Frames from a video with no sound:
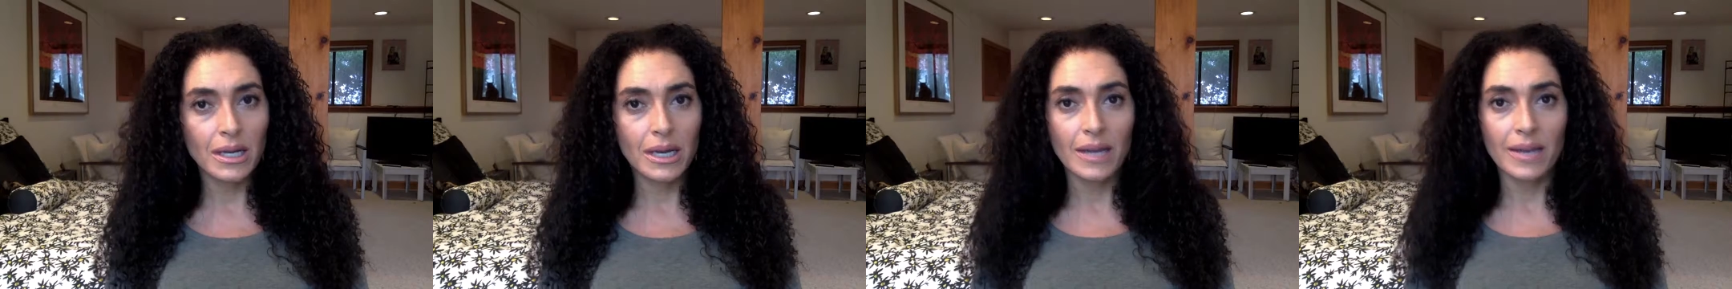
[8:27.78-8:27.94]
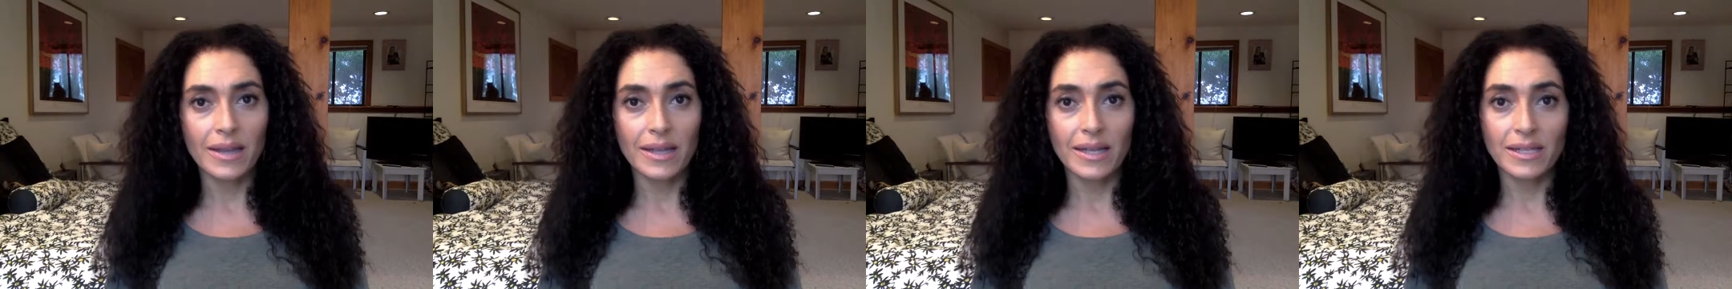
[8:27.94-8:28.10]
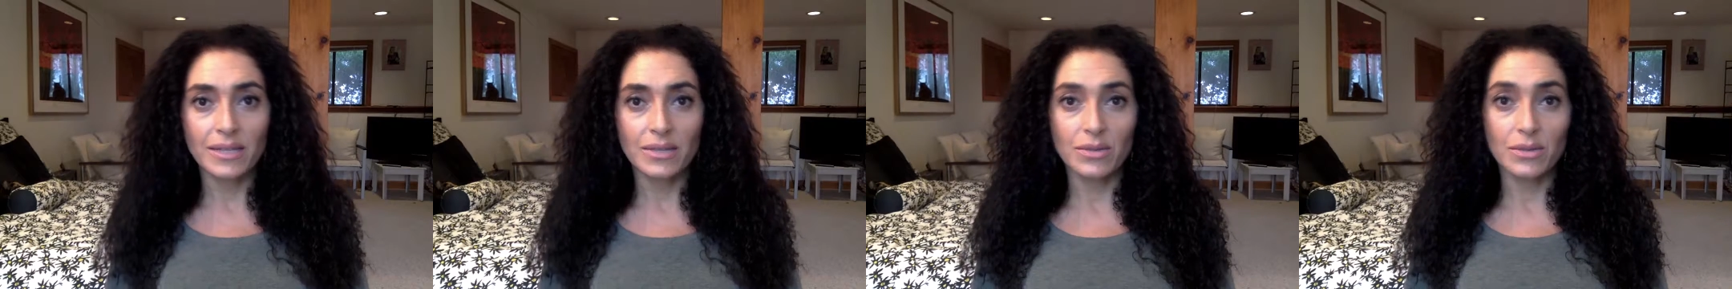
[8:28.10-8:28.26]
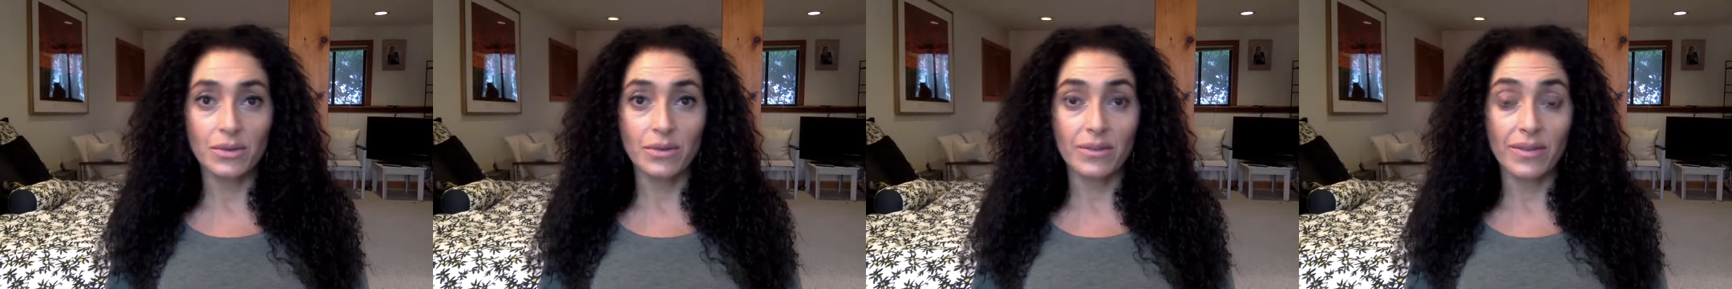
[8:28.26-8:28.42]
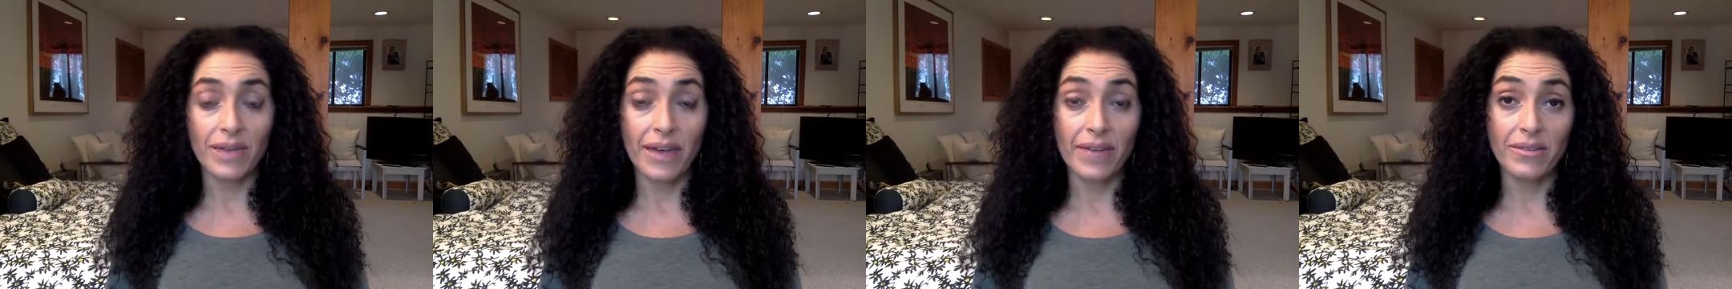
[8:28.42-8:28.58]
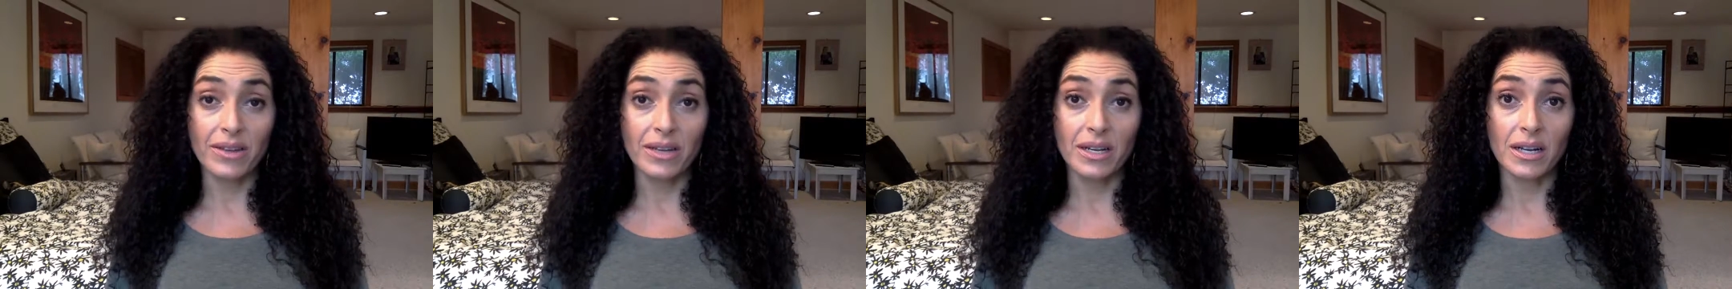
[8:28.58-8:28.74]
That's sort of
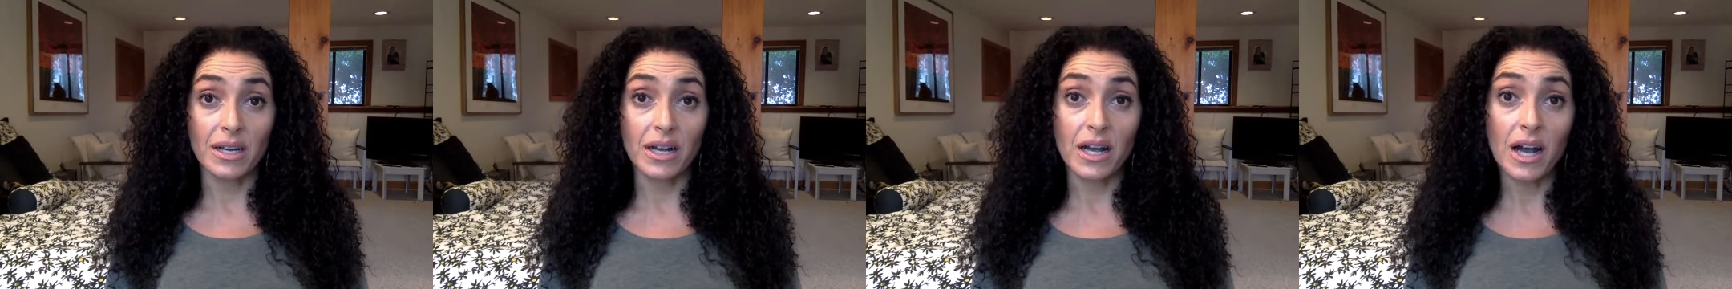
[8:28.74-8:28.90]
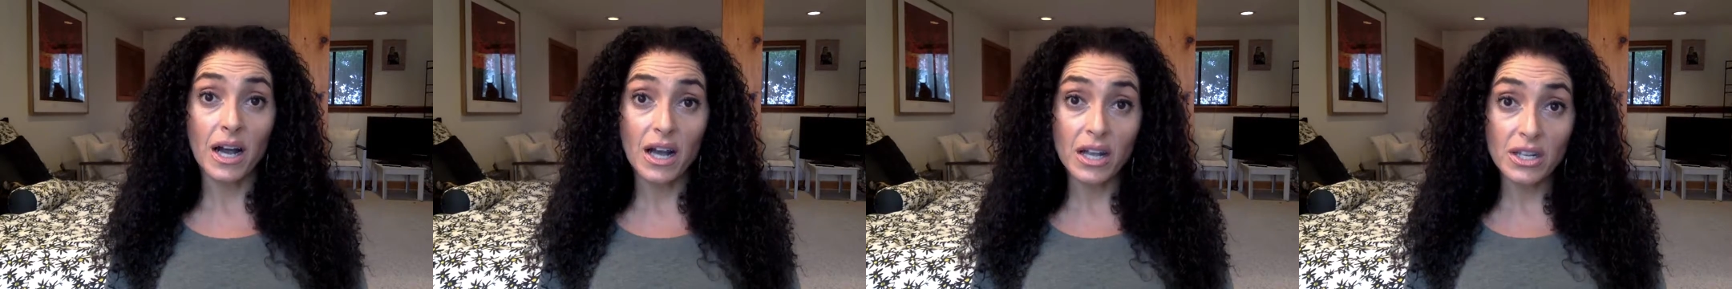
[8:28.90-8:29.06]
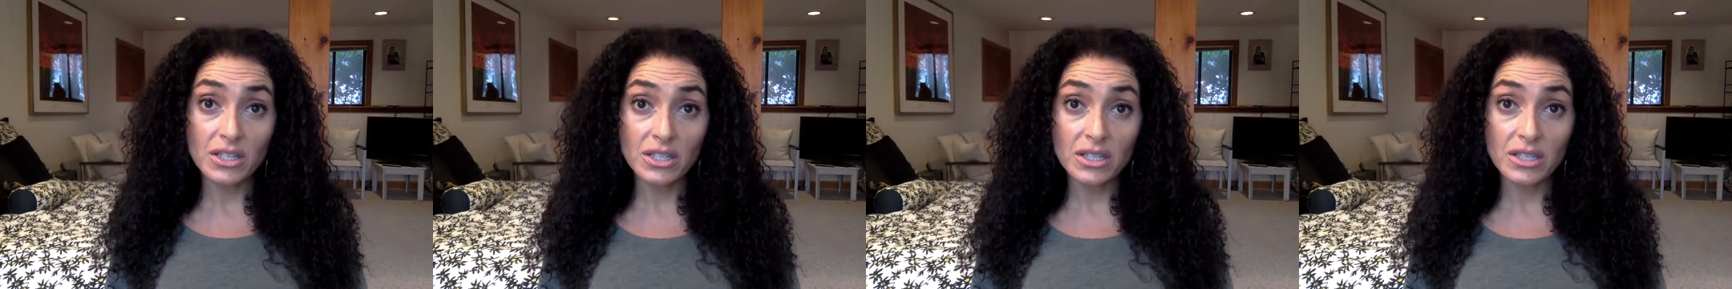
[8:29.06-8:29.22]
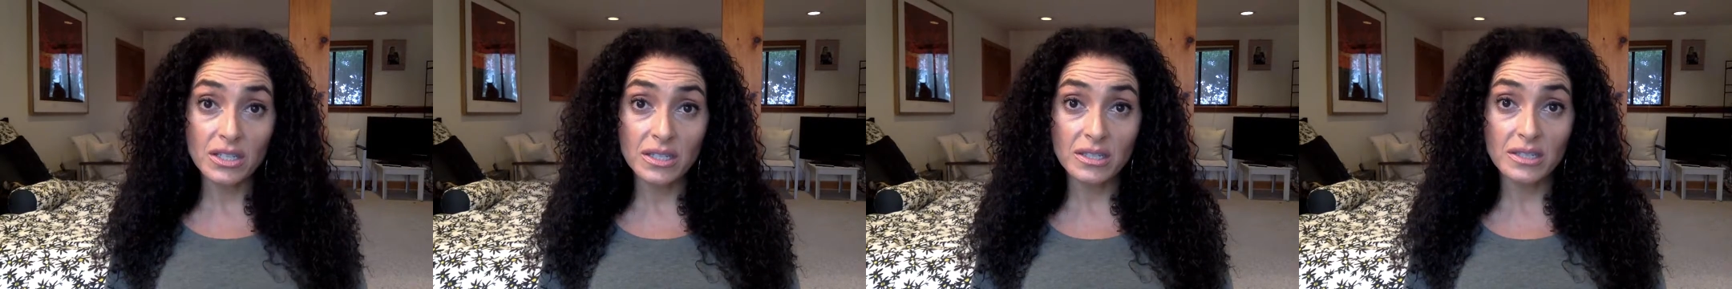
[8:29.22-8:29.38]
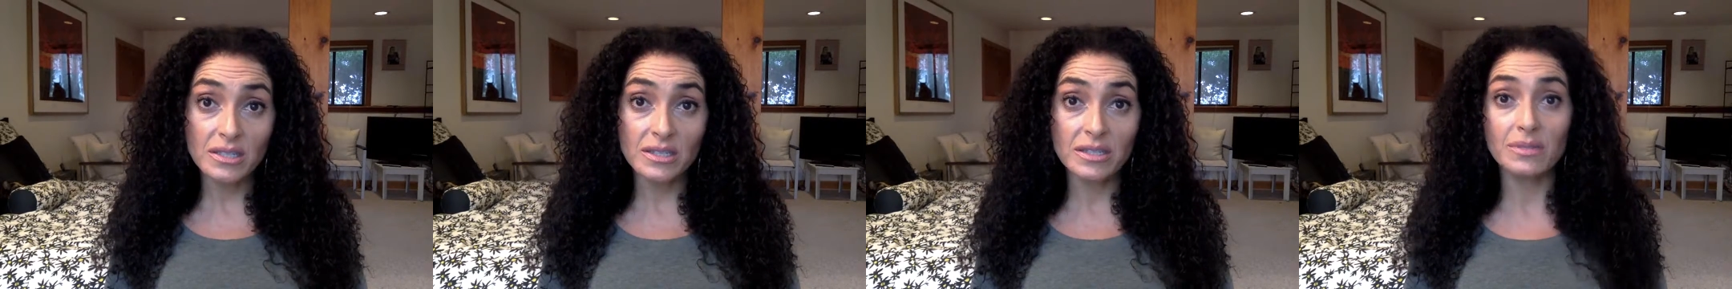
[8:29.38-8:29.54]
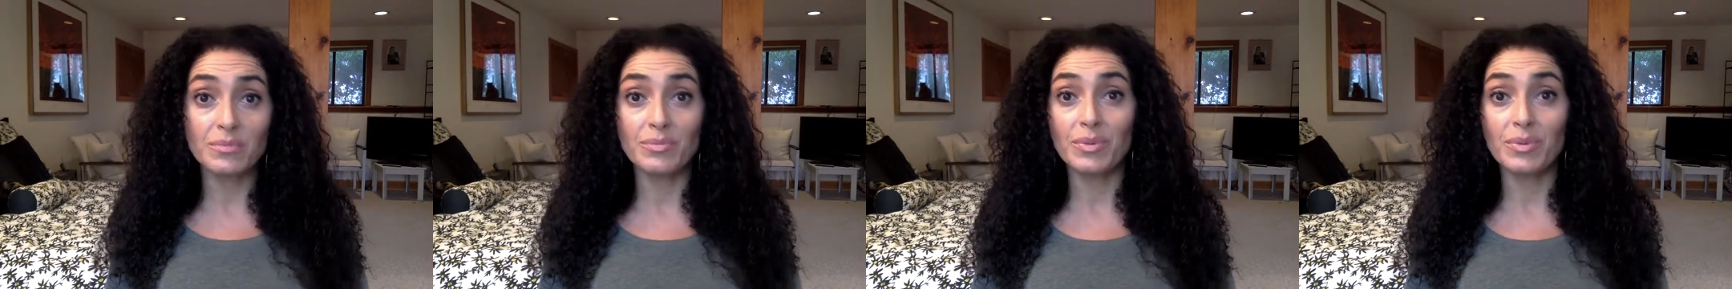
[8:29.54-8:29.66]
having a conscience,